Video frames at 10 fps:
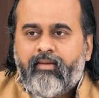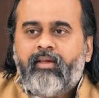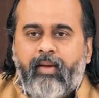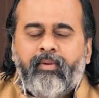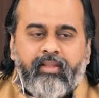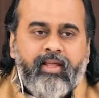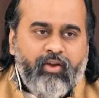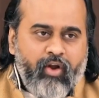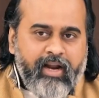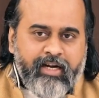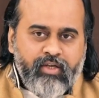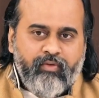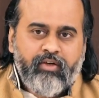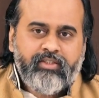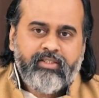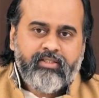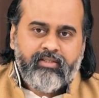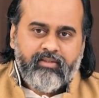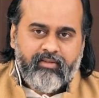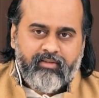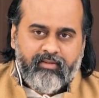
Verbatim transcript: Yeah, I mean, there are all kinds of auctions.